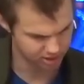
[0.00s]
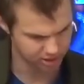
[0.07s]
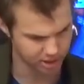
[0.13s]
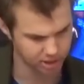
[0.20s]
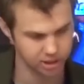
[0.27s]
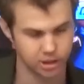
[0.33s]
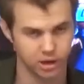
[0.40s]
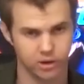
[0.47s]
they're
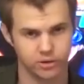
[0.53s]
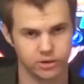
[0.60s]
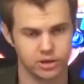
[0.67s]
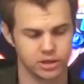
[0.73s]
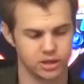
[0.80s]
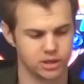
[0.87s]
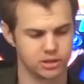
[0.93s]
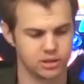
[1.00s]
colour
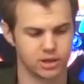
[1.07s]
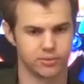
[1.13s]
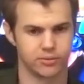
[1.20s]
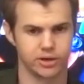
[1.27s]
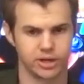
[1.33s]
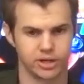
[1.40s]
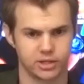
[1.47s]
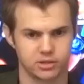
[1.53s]
coded in their
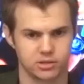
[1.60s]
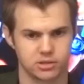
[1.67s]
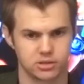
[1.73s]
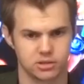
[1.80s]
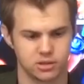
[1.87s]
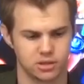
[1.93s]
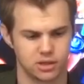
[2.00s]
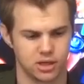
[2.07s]

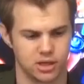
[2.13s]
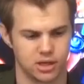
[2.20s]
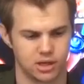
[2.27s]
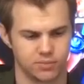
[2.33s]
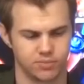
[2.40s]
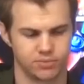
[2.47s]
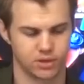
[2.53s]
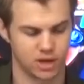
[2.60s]
rings.
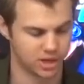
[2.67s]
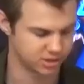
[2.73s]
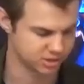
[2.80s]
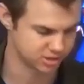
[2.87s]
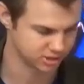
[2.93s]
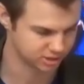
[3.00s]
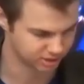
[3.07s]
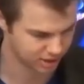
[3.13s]
Hard to
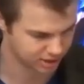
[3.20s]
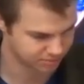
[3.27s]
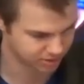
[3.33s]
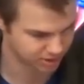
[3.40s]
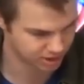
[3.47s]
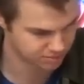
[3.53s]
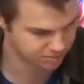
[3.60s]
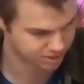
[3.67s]
see on the camera
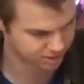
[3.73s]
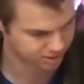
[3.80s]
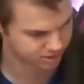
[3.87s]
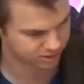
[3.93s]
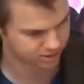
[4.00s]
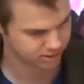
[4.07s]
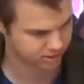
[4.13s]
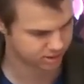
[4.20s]
here, but
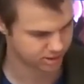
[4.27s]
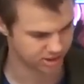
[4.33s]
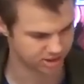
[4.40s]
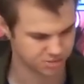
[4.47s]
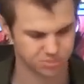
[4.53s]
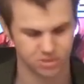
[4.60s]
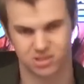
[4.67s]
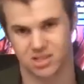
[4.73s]

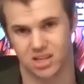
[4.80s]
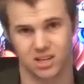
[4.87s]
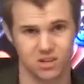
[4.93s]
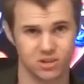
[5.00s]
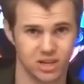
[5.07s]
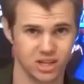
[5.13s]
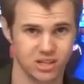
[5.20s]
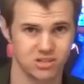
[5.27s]
it's pretty standard.
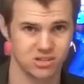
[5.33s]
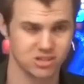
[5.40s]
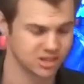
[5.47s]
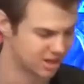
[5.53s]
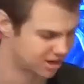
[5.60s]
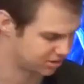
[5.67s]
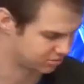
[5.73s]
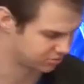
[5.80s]
You'll get used to
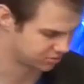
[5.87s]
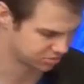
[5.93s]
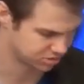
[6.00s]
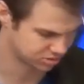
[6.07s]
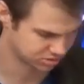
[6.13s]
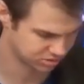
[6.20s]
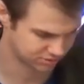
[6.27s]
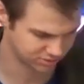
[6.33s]
that. I'm sure